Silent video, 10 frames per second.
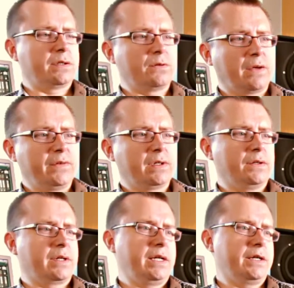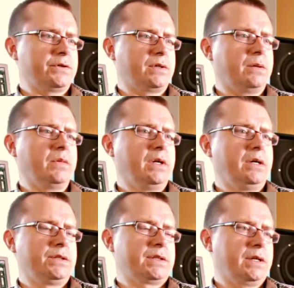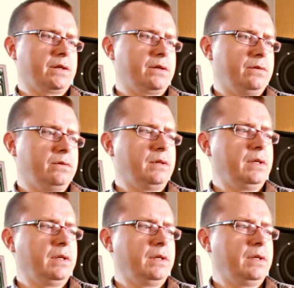the graphic on the kick drum, which is kind of cool.